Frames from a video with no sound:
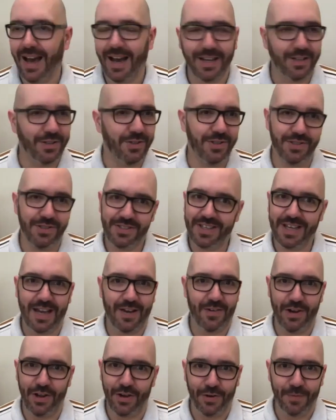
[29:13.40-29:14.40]
I could
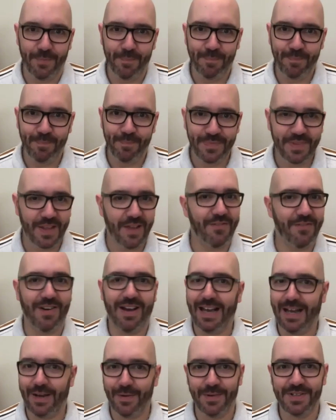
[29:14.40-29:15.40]
carry on
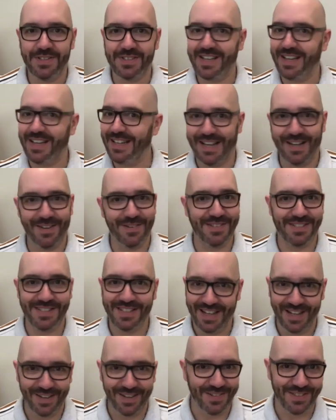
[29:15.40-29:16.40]
for hours and hours
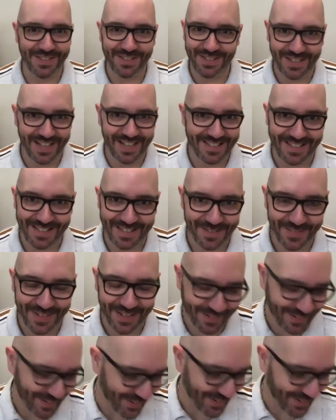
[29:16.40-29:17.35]
and hours chatting about